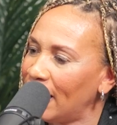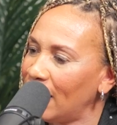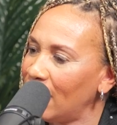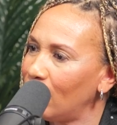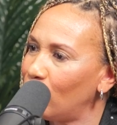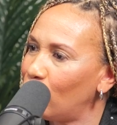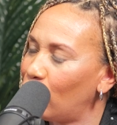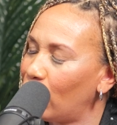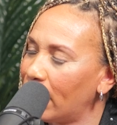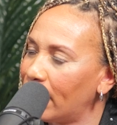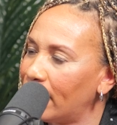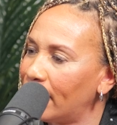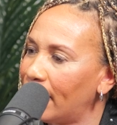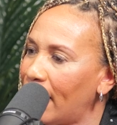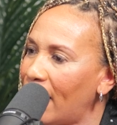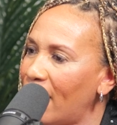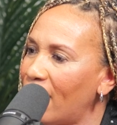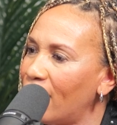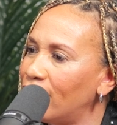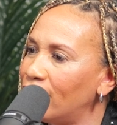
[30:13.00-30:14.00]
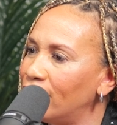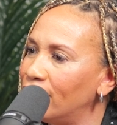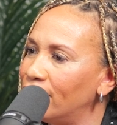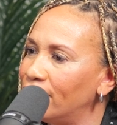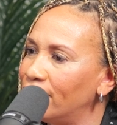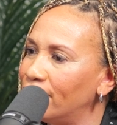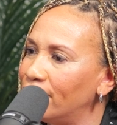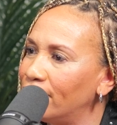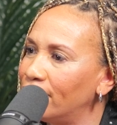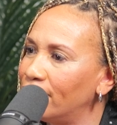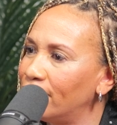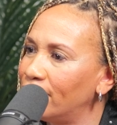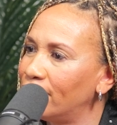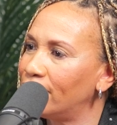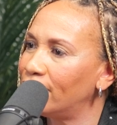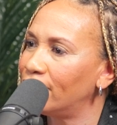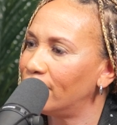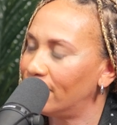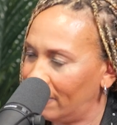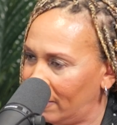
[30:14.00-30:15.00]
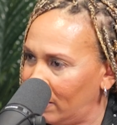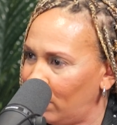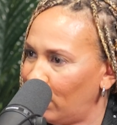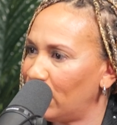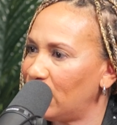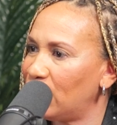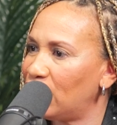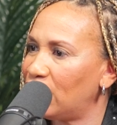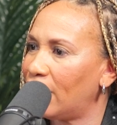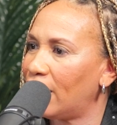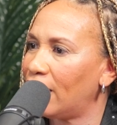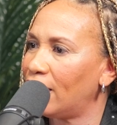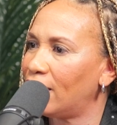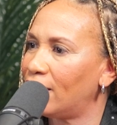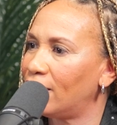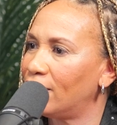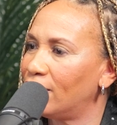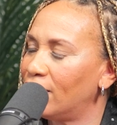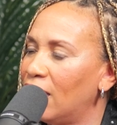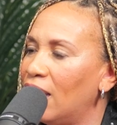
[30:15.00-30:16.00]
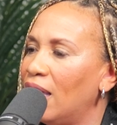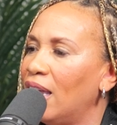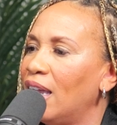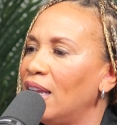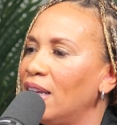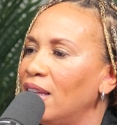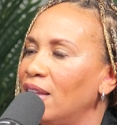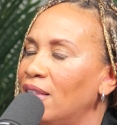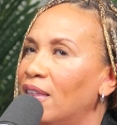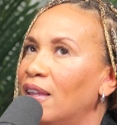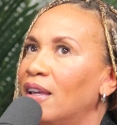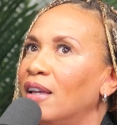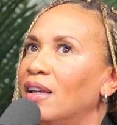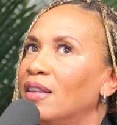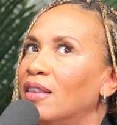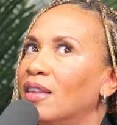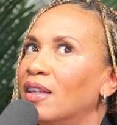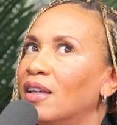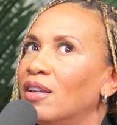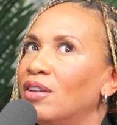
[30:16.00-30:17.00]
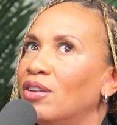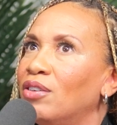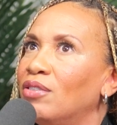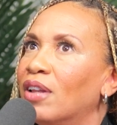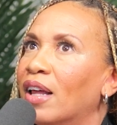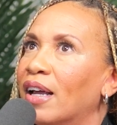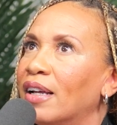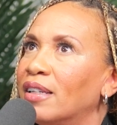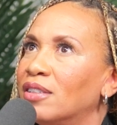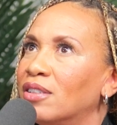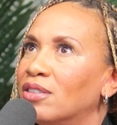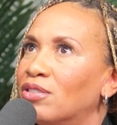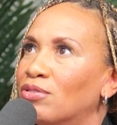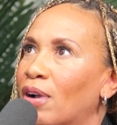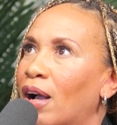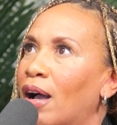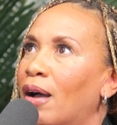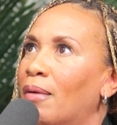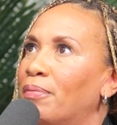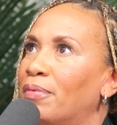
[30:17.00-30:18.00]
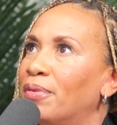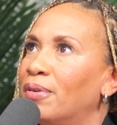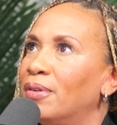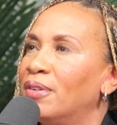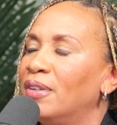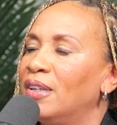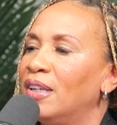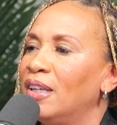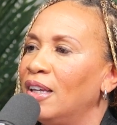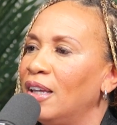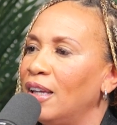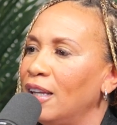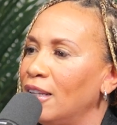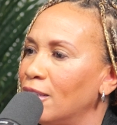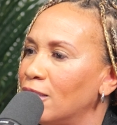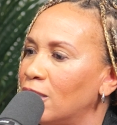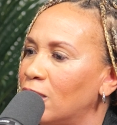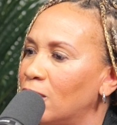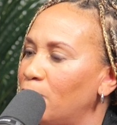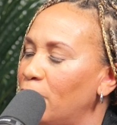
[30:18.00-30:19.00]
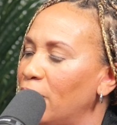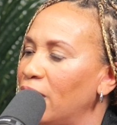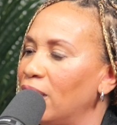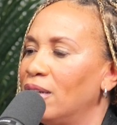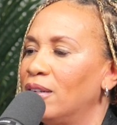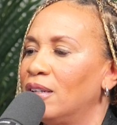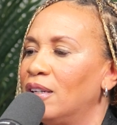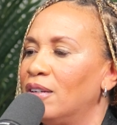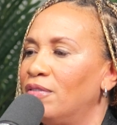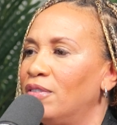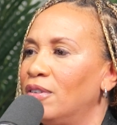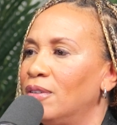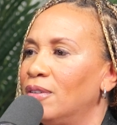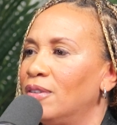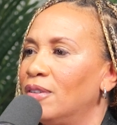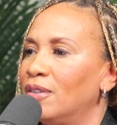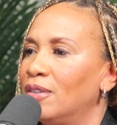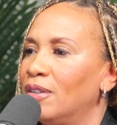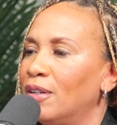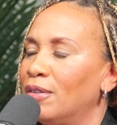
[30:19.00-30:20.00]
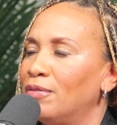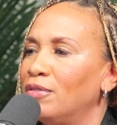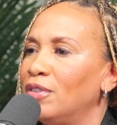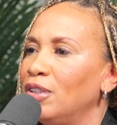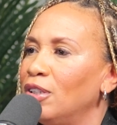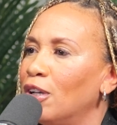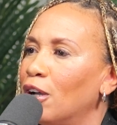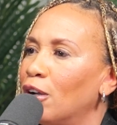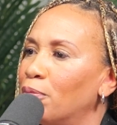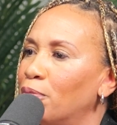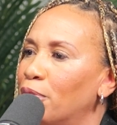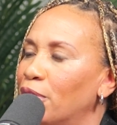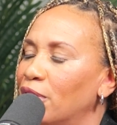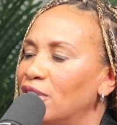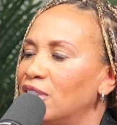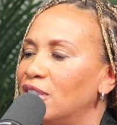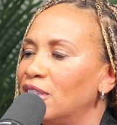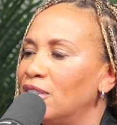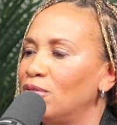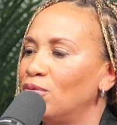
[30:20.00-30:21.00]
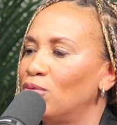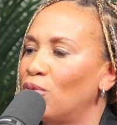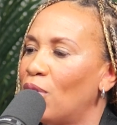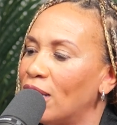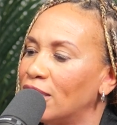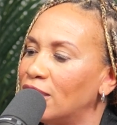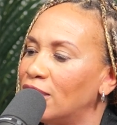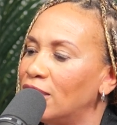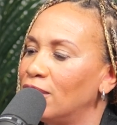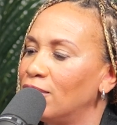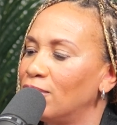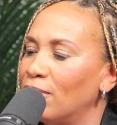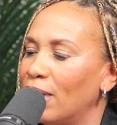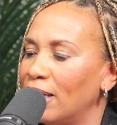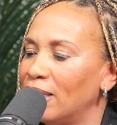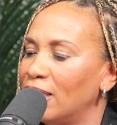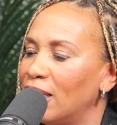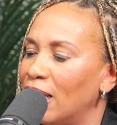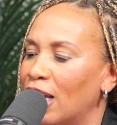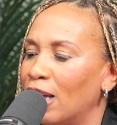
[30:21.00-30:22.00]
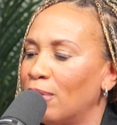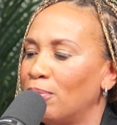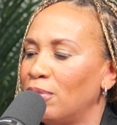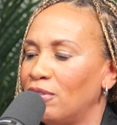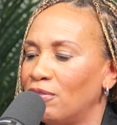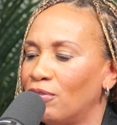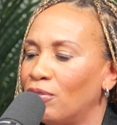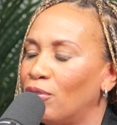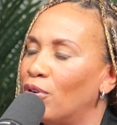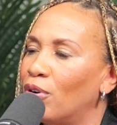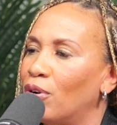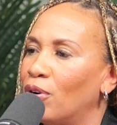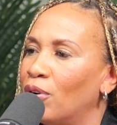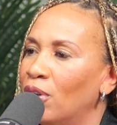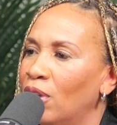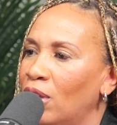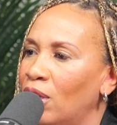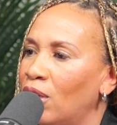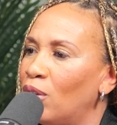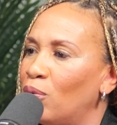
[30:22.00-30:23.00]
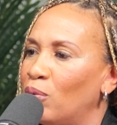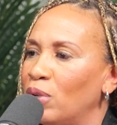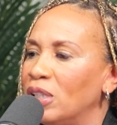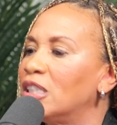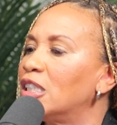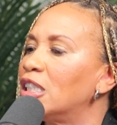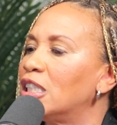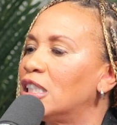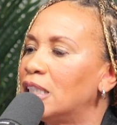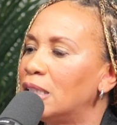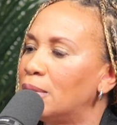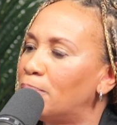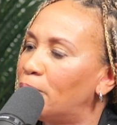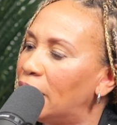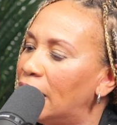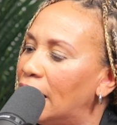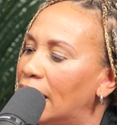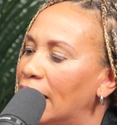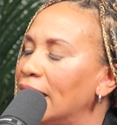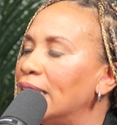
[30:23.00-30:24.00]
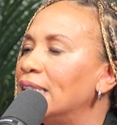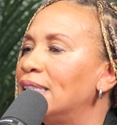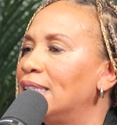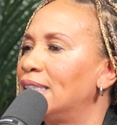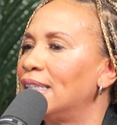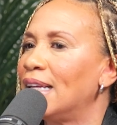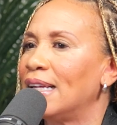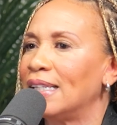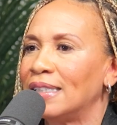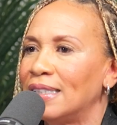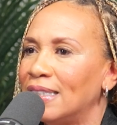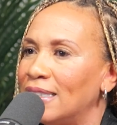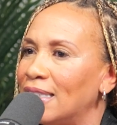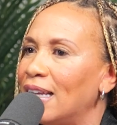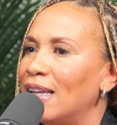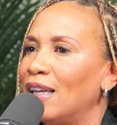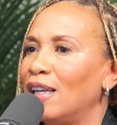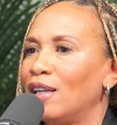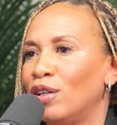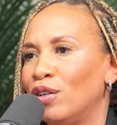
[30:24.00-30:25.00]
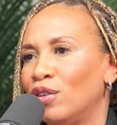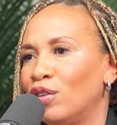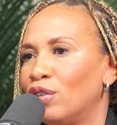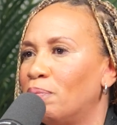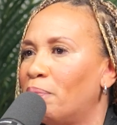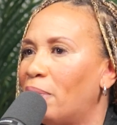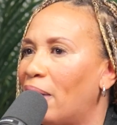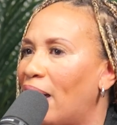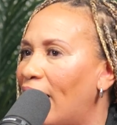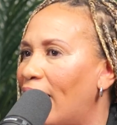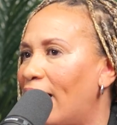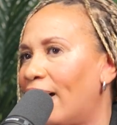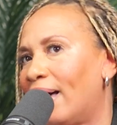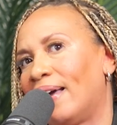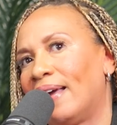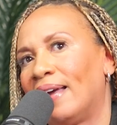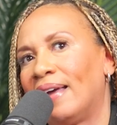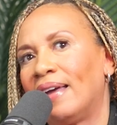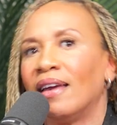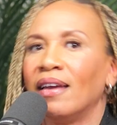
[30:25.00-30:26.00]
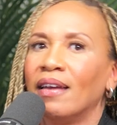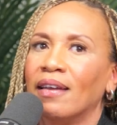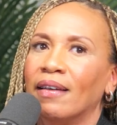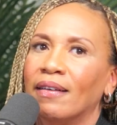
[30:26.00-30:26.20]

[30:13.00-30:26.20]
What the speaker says: name. Wear it out. Appreciate it. Anything that you'd like to drop in the spirit of a young person watching right now before we split and say goodbye?